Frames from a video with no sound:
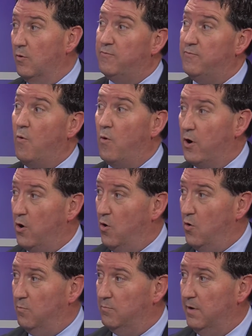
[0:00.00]
afford a
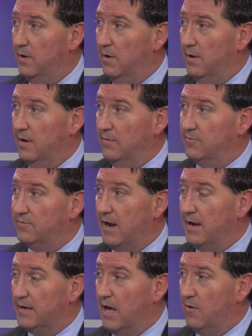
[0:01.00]
home in the state
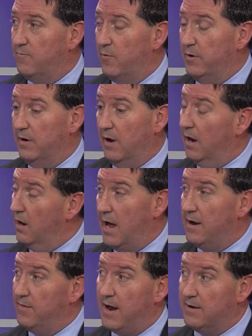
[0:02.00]
of California. A
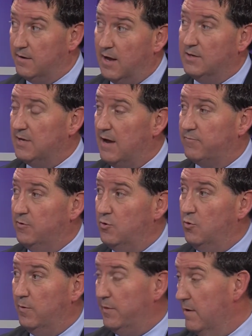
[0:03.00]
lot of that does have to
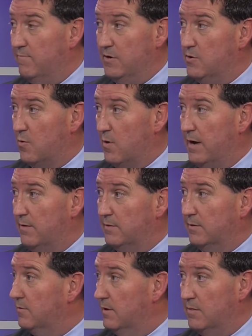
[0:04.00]
do with inventory
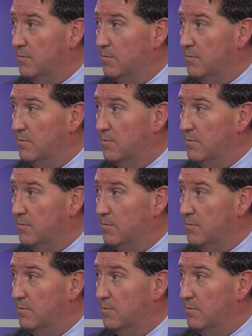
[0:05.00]
that's in the